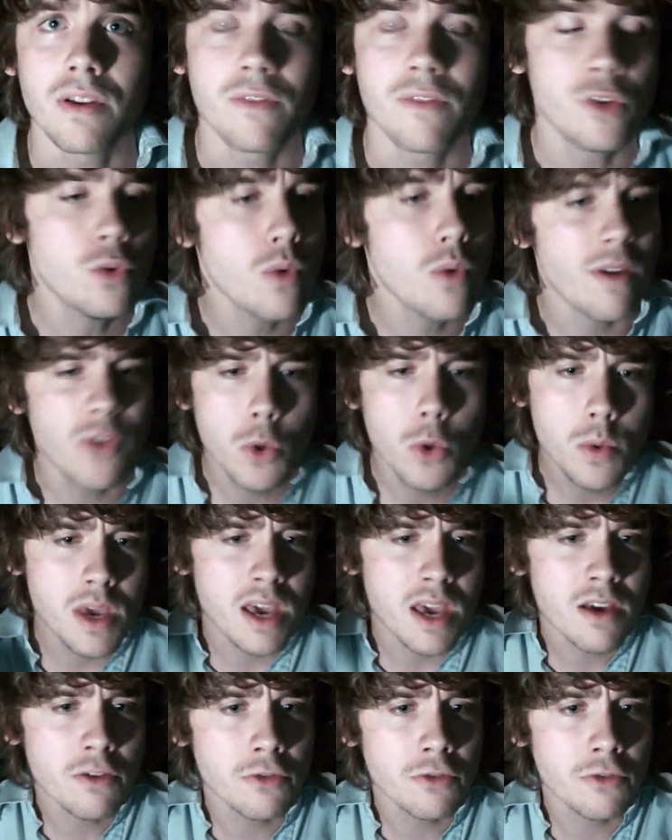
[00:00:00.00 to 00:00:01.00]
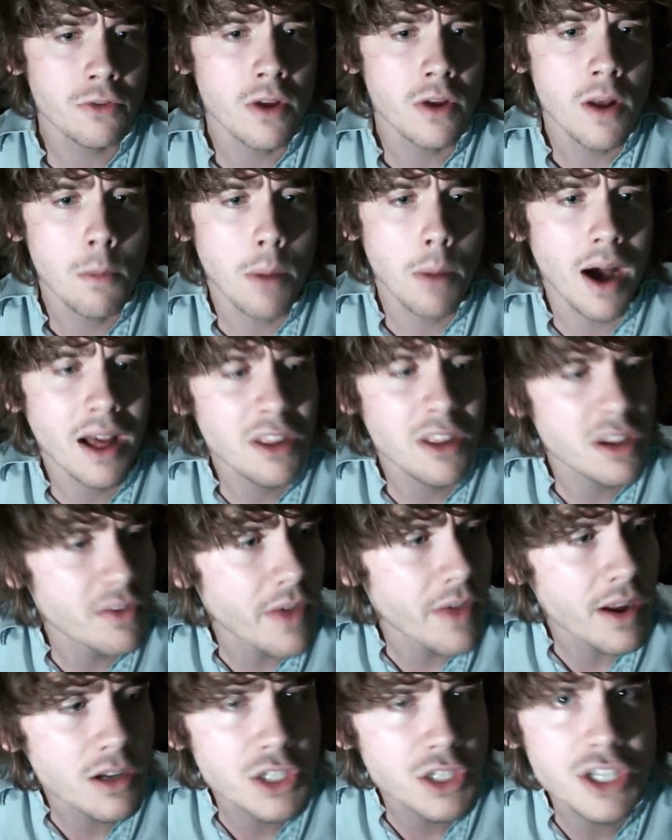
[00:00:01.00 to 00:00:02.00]
If you give positive
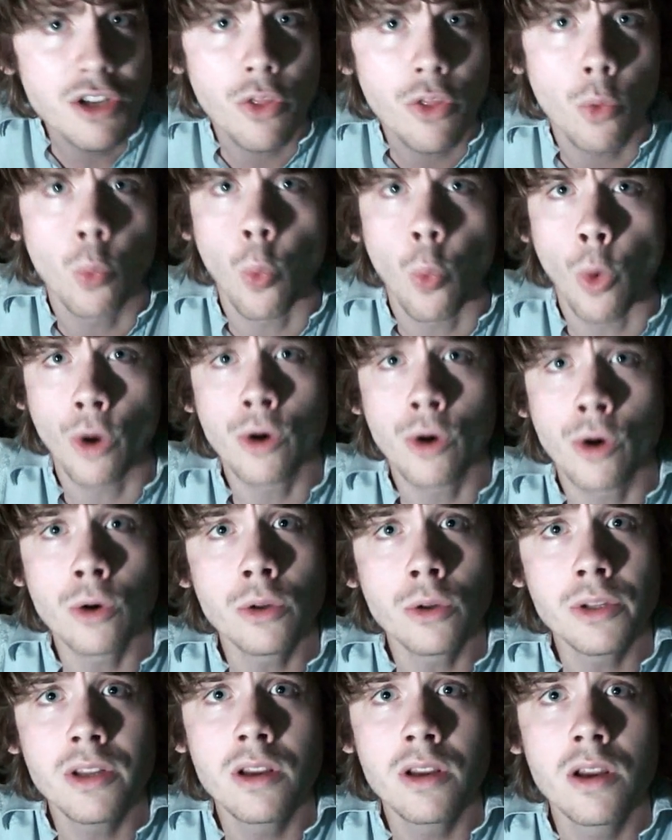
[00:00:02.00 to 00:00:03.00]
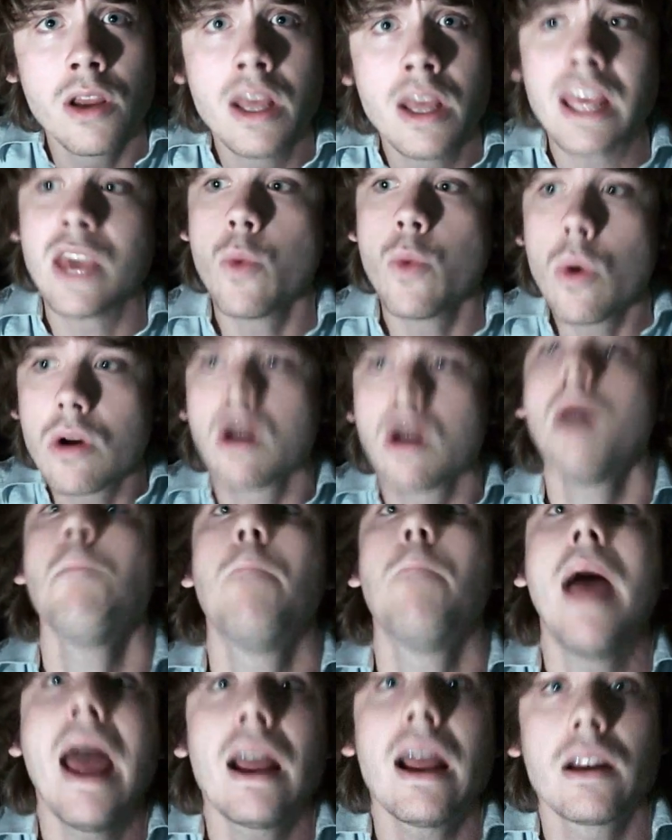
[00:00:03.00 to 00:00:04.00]
energy to the world, it will come
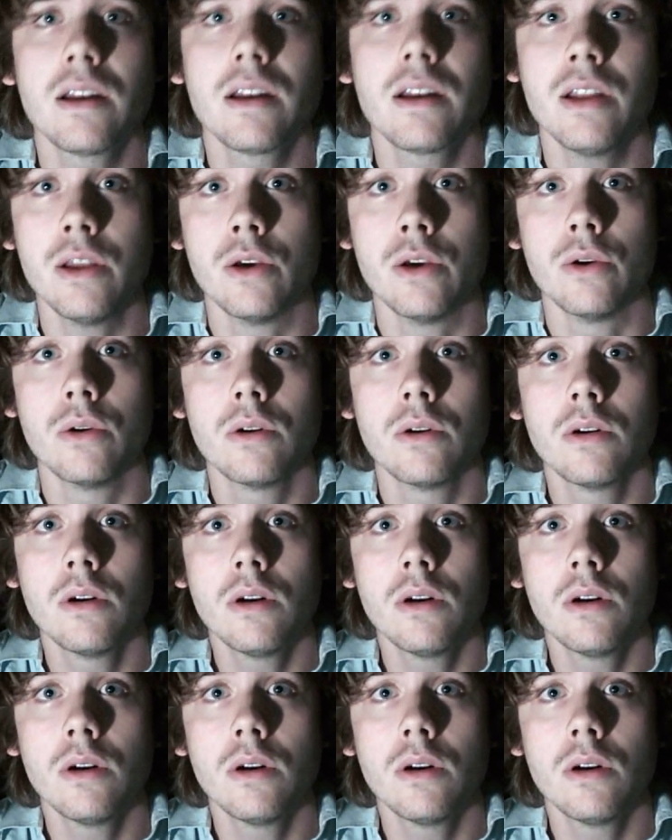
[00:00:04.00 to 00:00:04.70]
back to you.